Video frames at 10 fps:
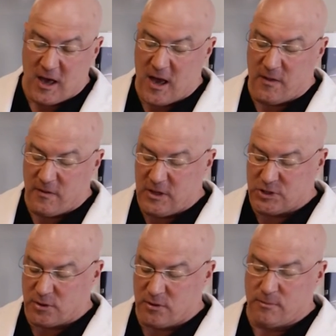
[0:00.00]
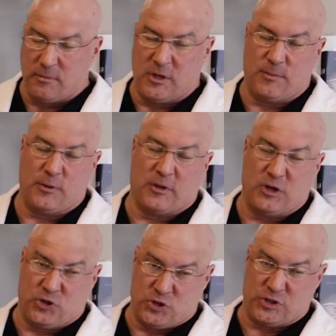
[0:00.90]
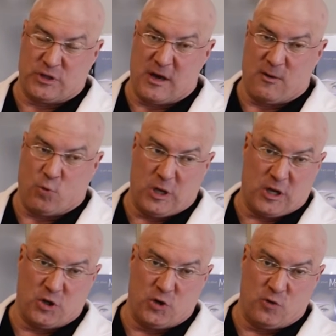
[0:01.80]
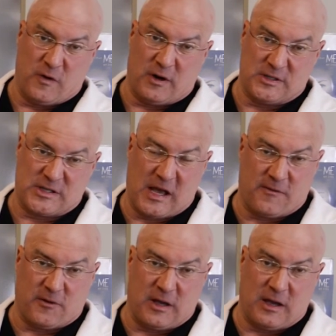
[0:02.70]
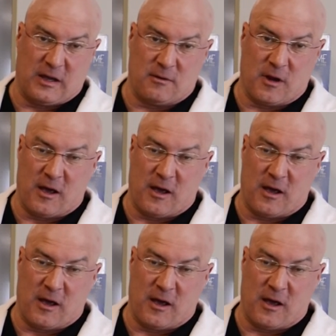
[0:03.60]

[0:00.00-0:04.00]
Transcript: And these are manipulations that we can do very safely and,